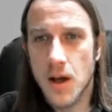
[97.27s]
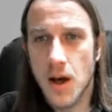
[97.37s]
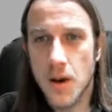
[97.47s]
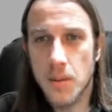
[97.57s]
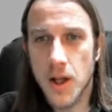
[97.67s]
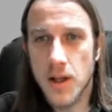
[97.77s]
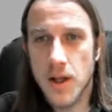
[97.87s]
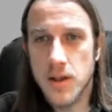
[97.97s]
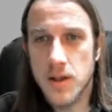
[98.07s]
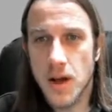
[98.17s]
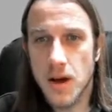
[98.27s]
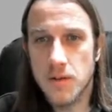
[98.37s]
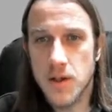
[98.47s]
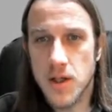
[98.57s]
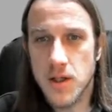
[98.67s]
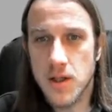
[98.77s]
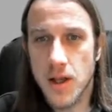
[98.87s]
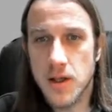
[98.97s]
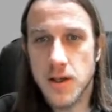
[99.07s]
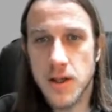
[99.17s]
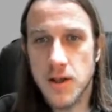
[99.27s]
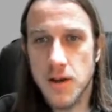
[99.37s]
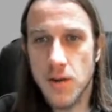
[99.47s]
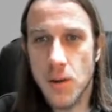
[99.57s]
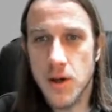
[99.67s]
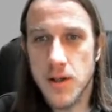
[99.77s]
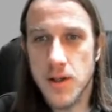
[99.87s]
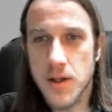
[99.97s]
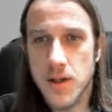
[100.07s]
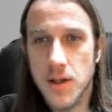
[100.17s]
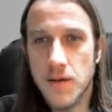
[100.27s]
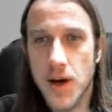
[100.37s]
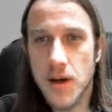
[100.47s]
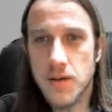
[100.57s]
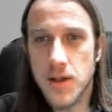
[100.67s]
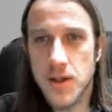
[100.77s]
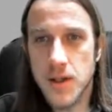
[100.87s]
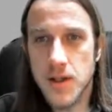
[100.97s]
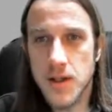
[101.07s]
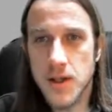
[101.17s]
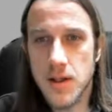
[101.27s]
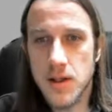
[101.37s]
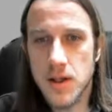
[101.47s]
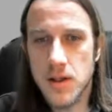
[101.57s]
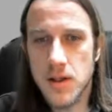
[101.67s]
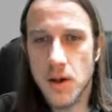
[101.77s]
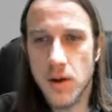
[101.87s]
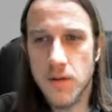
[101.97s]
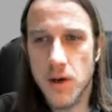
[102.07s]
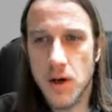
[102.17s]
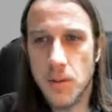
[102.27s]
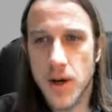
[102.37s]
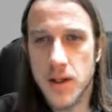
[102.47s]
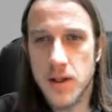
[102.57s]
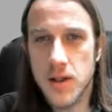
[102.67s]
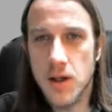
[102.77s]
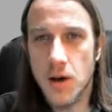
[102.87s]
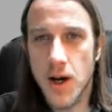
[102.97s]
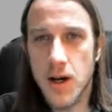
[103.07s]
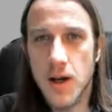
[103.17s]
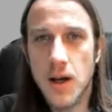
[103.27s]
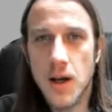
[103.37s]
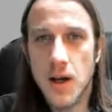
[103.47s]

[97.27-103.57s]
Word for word: uh, playlists of just like 64s and 65s and 66s, so if you're practicing grading,